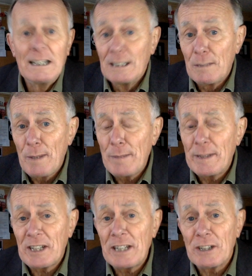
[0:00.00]
The
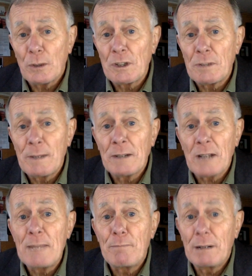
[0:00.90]
BBC told us
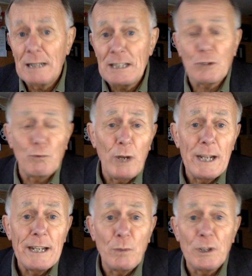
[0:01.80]
about a police
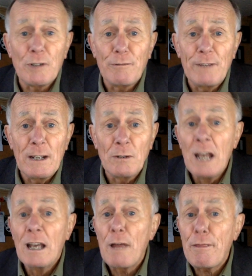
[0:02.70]
raid which found
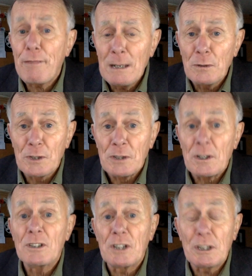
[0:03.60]

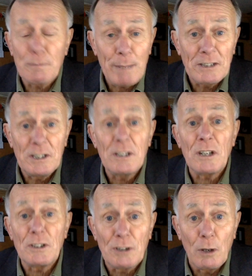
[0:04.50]
1,000 suspected
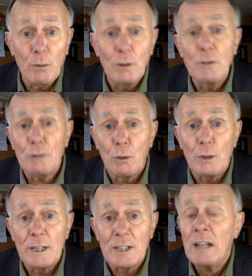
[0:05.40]
stolen
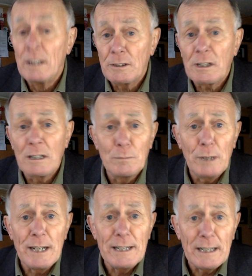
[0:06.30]
toys at Cambrai near